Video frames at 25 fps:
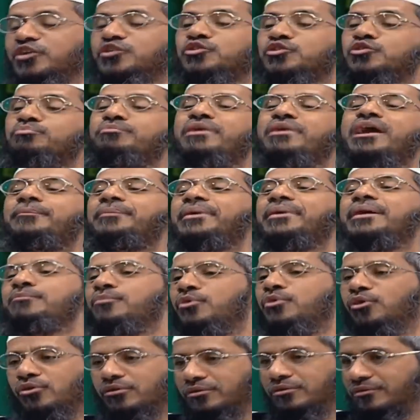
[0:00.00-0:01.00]
You may pay
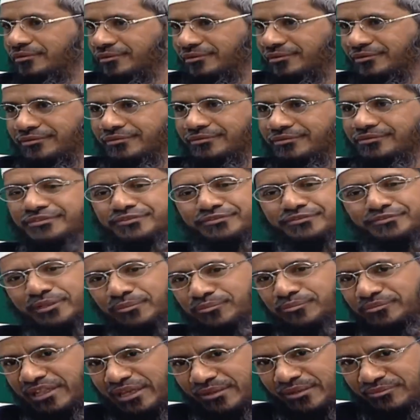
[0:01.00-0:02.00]
more.
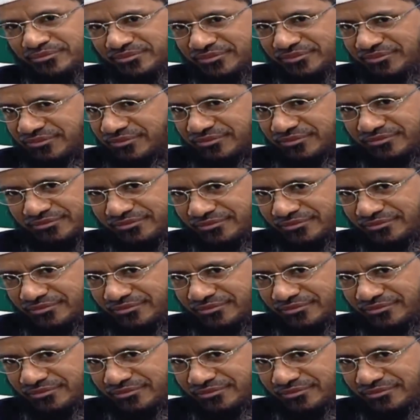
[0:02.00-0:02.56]
Sometimes